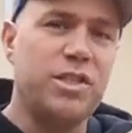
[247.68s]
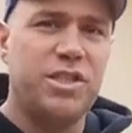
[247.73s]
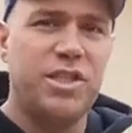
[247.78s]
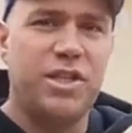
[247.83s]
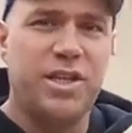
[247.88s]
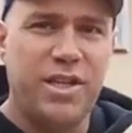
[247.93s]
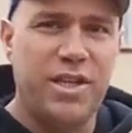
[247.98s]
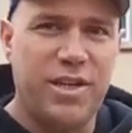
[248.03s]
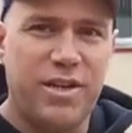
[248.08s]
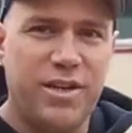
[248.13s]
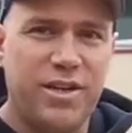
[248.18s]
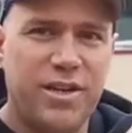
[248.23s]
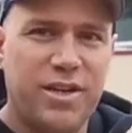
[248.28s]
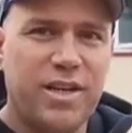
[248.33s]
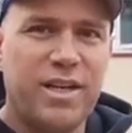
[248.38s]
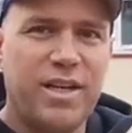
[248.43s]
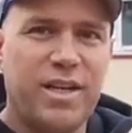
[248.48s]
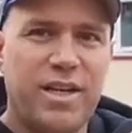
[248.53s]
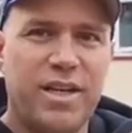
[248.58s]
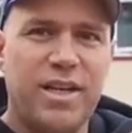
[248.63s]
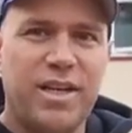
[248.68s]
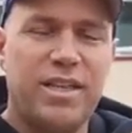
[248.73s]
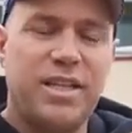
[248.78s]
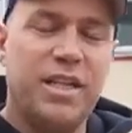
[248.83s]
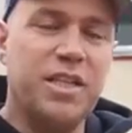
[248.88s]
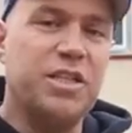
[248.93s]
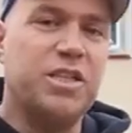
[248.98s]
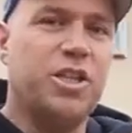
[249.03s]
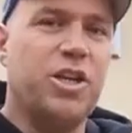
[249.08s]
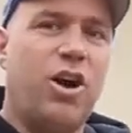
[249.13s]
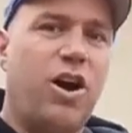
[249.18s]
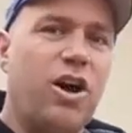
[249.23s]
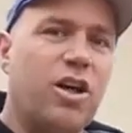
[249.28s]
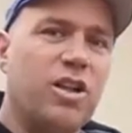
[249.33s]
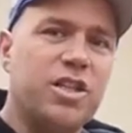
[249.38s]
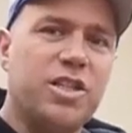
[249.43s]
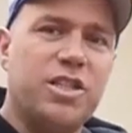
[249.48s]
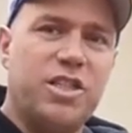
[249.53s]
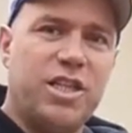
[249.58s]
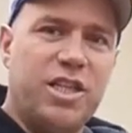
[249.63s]
engineer, the
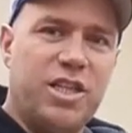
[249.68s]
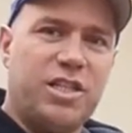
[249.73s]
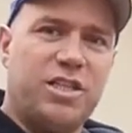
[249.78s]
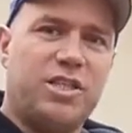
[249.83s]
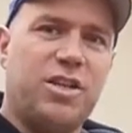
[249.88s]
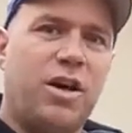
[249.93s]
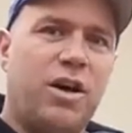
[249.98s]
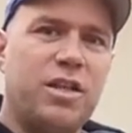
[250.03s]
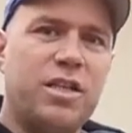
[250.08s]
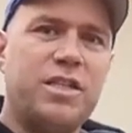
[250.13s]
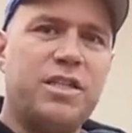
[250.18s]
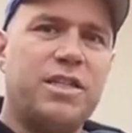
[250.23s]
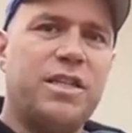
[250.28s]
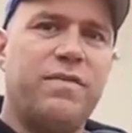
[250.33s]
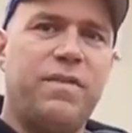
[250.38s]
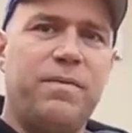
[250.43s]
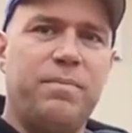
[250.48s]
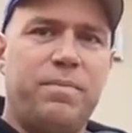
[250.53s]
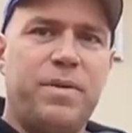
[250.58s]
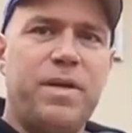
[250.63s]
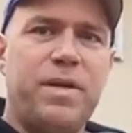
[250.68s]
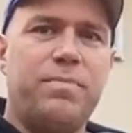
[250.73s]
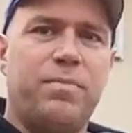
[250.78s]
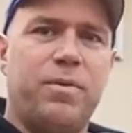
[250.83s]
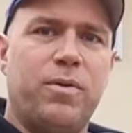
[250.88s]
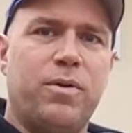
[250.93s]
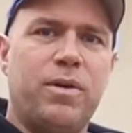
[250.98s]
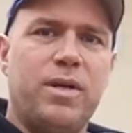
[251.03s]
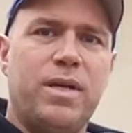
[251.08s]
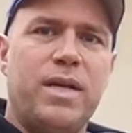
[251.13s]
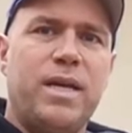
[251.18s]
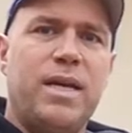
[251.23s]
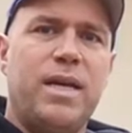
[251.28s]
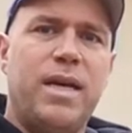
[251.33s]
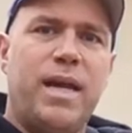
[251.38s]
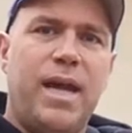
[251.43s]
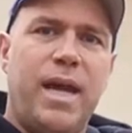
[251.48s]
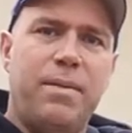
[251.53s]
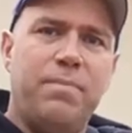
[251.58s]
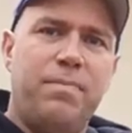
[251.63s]
geologist, all these different people.
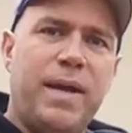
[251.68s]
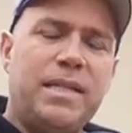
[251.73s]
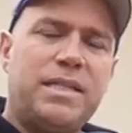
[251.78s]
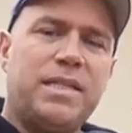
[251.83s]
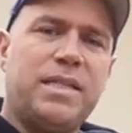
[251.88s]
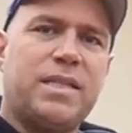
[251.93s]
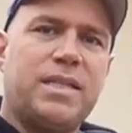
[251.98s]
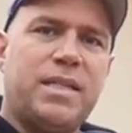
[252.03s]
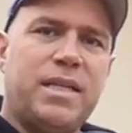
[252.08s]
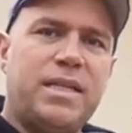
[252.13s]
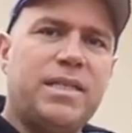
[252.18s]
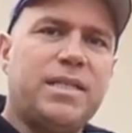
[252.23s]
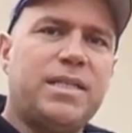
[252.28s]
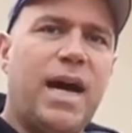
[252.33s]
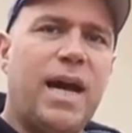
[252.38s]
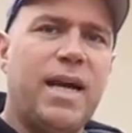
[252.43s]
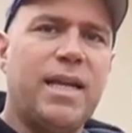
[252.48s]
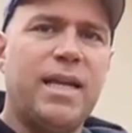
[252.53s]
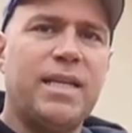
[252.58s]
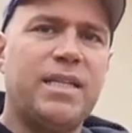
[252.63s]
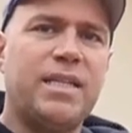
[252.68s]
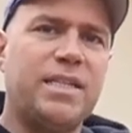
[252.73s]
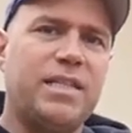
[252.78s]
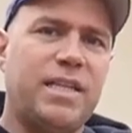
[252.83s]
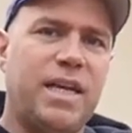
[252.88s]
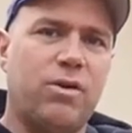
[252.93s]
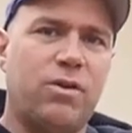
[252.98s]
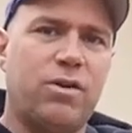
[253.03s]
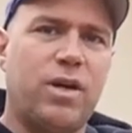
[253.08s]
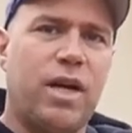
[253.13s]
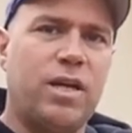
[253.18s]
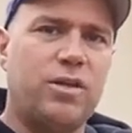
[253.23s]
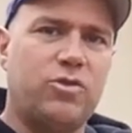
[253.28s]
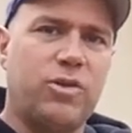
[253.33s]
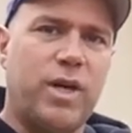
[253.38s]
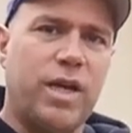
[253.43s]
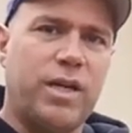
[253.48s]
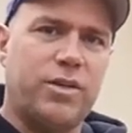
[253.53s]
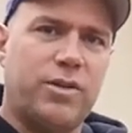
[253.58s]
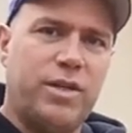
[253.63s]
And basically, he's kind of like the general
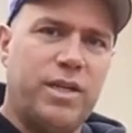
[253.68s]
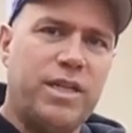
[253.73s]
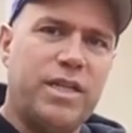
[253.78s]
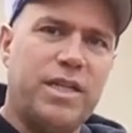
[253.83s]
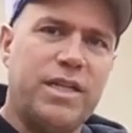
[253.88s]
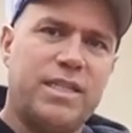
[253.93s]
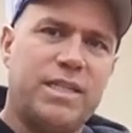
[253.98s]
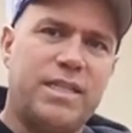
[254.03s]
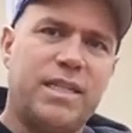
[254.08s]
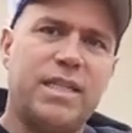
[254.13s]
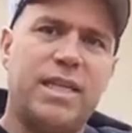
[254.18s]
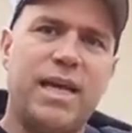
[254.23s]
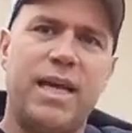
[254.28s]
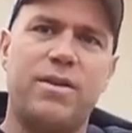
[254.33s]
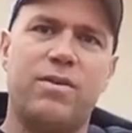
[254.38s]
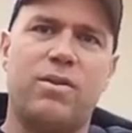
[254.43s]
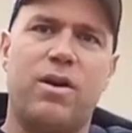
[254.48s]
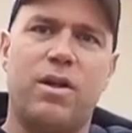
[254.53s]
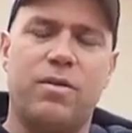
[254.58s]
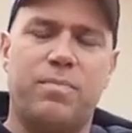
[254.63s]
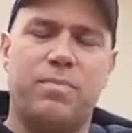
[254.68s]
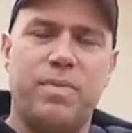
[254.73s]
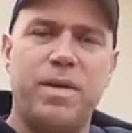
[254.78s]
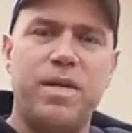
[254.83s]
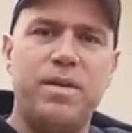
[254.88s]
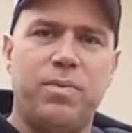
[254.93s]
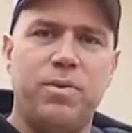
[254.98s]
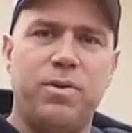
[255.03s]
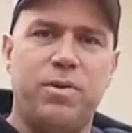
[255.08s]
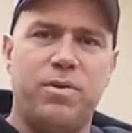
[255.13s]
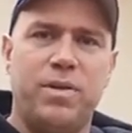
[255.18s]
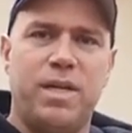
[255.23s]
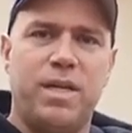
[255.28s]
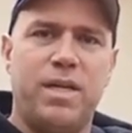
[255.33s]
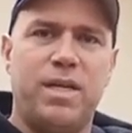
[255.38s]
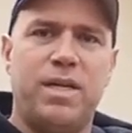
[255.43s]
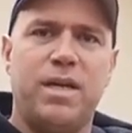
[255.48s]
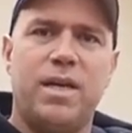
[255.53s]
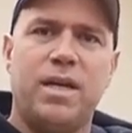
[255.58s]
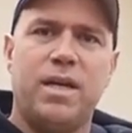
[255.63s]
contractor. He gets together all the people you
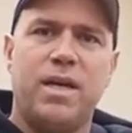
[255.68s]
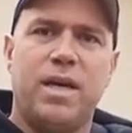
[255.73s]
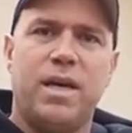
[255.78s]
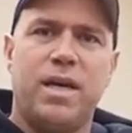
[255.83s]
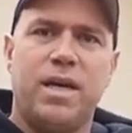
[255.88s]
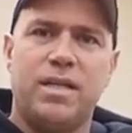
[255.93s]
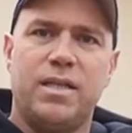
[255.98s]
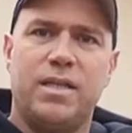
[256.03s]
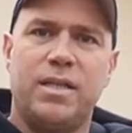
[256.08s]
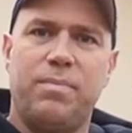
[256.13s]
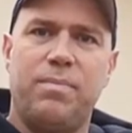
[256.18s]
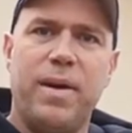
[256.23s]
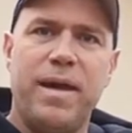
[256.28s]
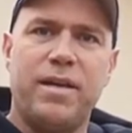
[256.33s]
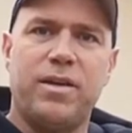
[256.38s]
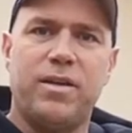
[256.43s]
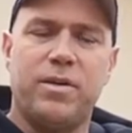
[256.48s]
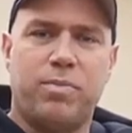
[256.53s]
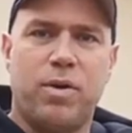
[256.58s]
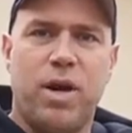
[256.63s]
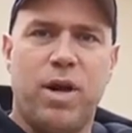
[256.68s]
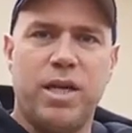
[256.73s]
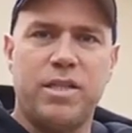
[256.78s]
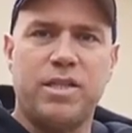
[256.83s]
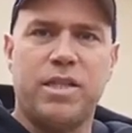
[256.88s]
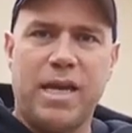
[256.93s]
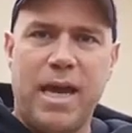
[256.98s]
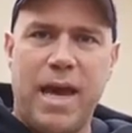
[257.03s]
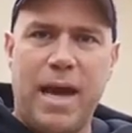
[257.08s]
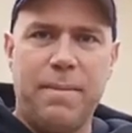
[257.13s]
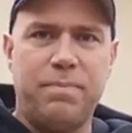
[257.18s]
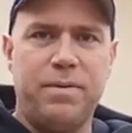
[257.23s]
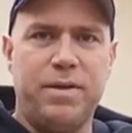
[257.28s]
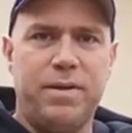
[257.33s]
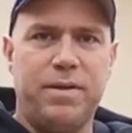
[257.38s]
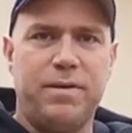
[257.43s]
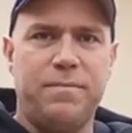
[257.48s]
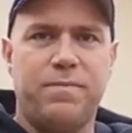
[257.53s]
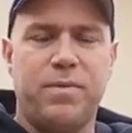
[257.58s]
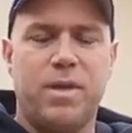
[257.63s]
need to make your project
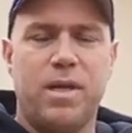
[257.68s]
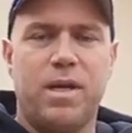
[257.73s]
happen.